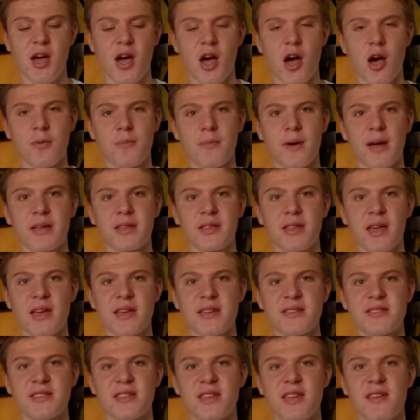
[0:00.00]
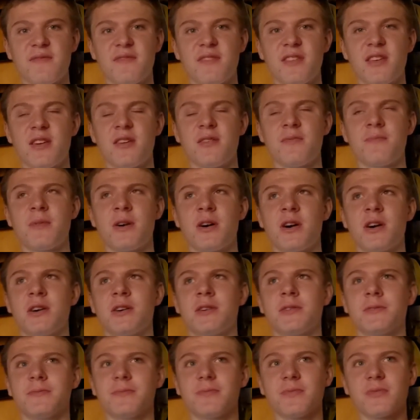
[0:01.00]
help my legs, give them
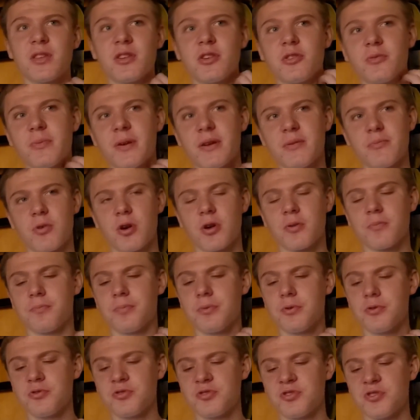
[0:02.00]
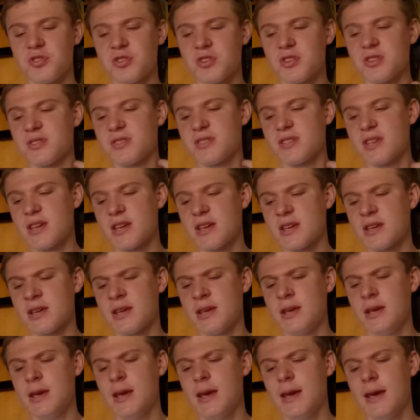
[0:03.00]
a little bit more boost, you could say,
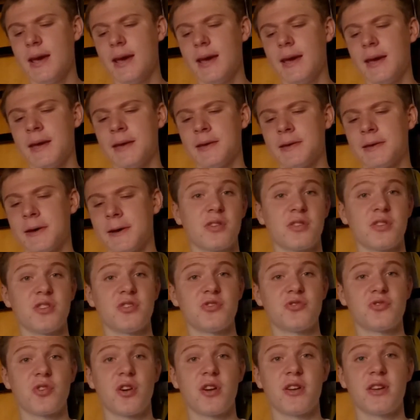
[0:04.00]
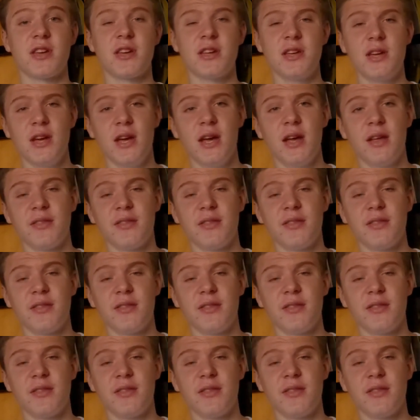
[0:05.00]
and really enjoyed it.